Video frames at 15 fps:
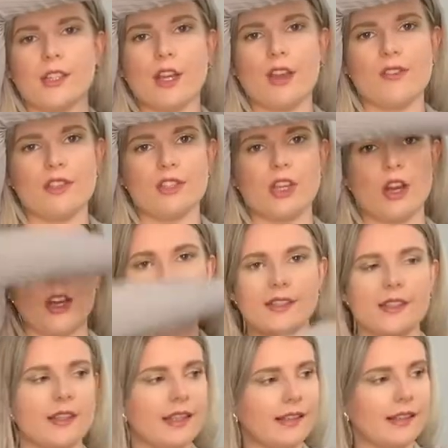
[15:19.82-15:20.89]
oversized so
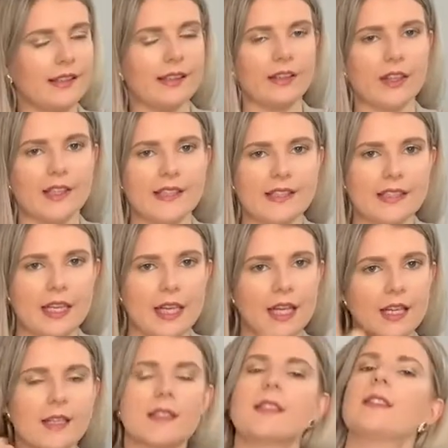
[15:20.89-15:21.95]
this is a size
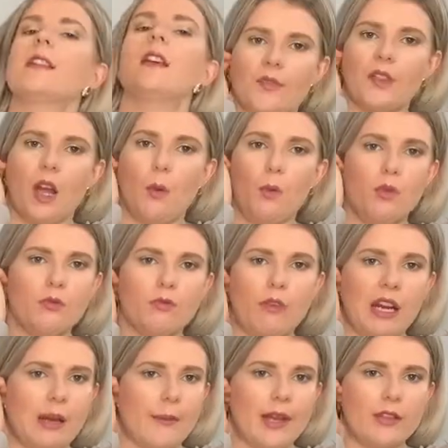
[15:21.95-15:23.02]
6 I wouldn't
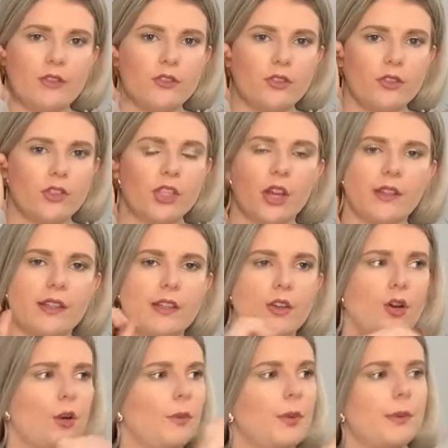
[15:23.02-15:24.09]
recommend sizing
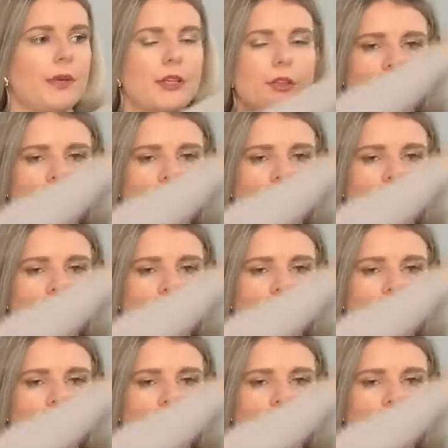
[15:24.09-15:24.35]
up because